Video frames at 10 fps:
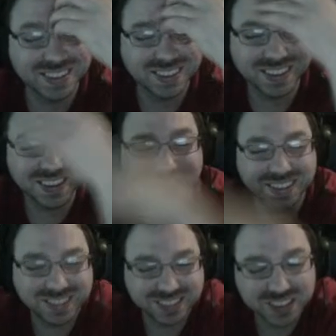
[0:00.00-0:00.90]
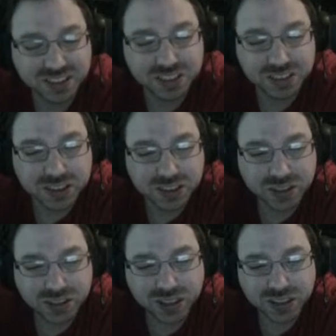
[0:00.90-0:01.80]
Yeah.
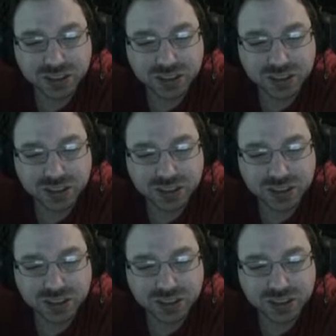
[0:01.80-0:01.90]
All right.